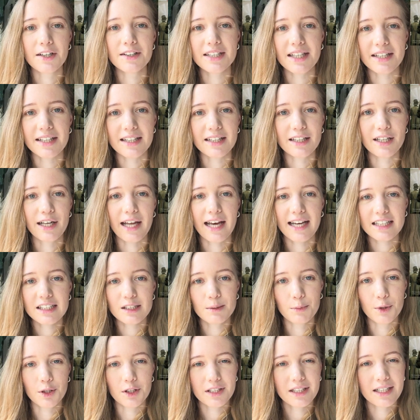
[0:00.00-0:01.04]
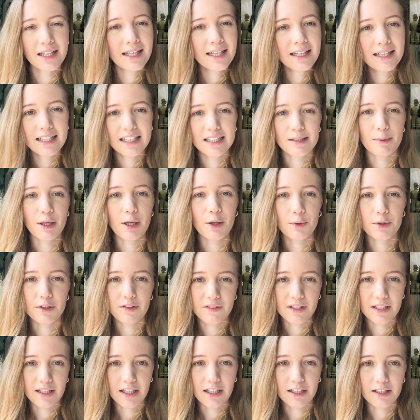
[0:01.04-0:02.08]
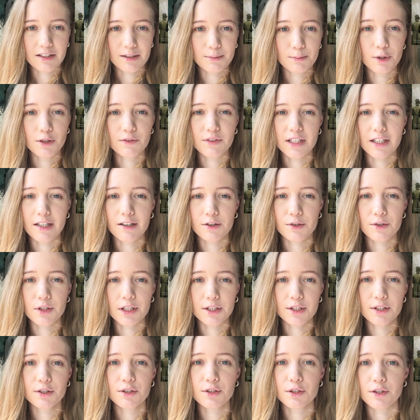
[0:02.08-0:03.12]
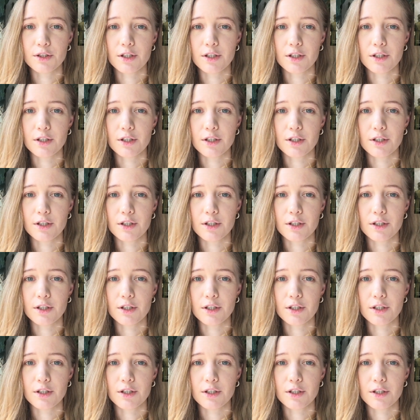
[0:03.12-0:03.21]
I think the next book is about one of the girls moving across to